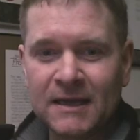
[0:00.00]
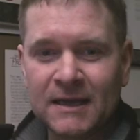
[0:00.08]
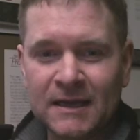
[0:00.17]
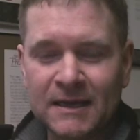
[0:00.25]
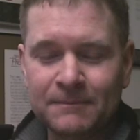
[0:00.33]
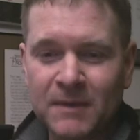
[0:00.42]

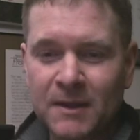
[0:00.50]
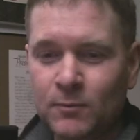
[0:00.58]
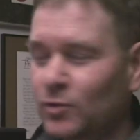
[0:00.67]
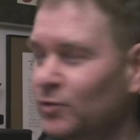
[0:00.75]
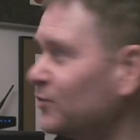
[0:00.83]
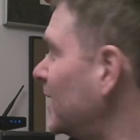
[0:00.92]
Um, it
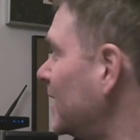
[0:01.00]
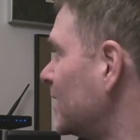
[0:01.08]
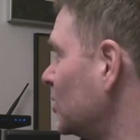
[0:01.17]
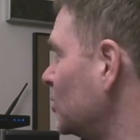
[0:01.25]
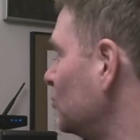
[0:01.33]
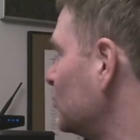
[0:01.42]
will
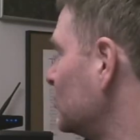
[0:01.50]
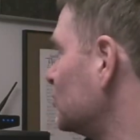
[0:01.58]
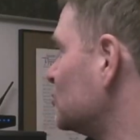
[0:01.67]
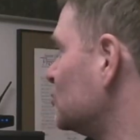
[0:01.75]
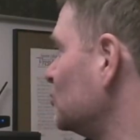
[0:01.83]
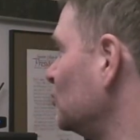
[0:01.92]
take you
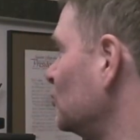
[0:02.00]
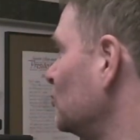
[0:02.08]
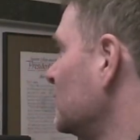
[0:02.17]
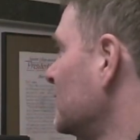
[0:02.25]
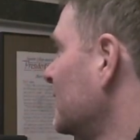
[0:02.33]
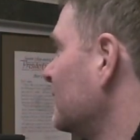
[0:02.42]

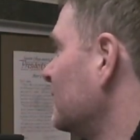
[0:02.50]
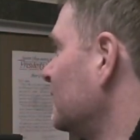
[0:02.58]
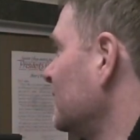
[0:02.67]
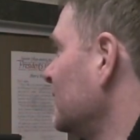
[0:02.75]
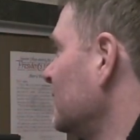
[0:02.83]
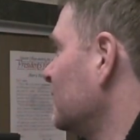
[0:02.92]
to
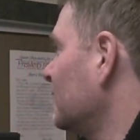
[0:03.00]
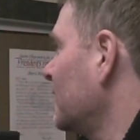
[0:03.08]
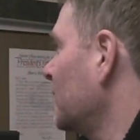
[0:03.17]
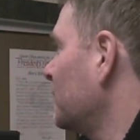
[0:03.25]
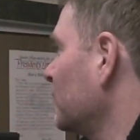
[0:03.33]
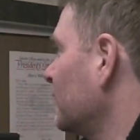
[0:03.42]
the
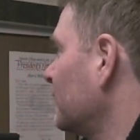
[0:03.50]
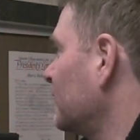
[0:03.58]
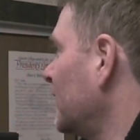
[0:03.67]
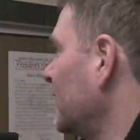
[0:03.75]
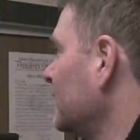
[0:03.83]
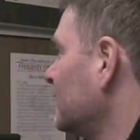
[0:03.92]
developer's
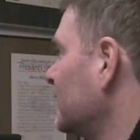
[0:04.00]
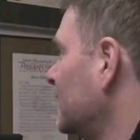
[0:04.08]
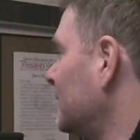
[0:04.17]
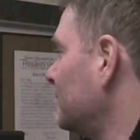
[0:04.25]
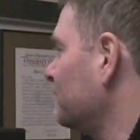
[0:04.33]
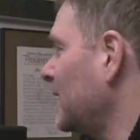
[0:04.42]
site
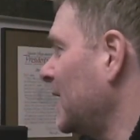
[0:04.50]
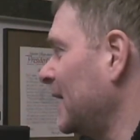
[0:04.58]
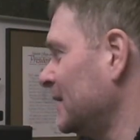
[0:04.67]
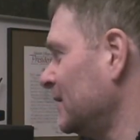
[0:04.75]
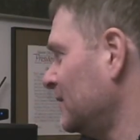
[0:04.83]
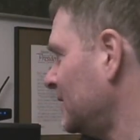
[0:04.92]
um,
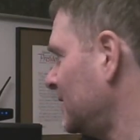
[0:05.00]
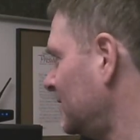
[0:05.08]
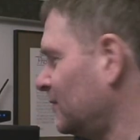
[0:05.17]
and uh,